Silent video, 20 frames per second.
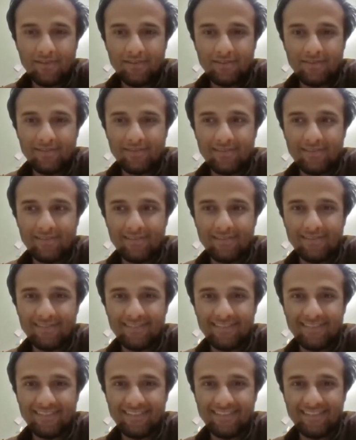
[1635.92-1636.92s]

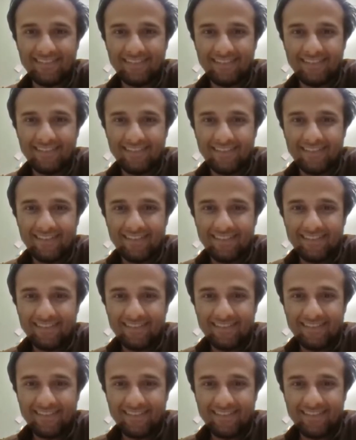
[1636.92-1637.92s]

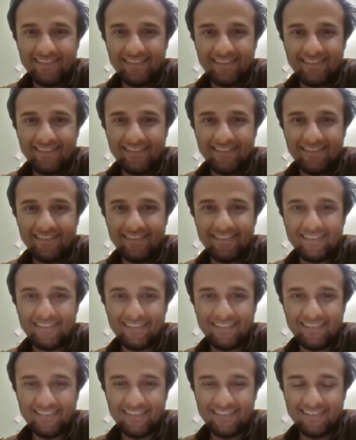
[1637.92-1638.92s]

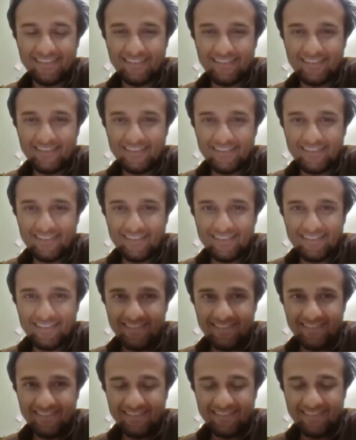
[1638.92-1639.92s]
No words are spoken by the person on screen.